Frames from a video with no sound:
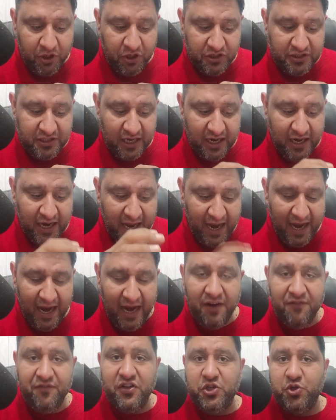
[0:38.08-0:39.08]
Because the
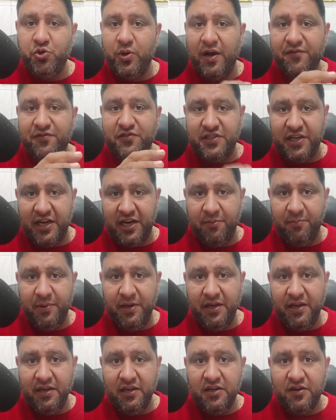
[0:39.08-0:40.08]
hand which you have sent
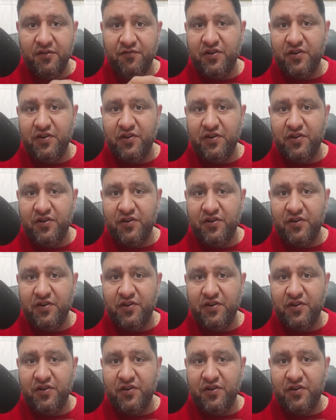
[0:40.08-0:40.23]
me,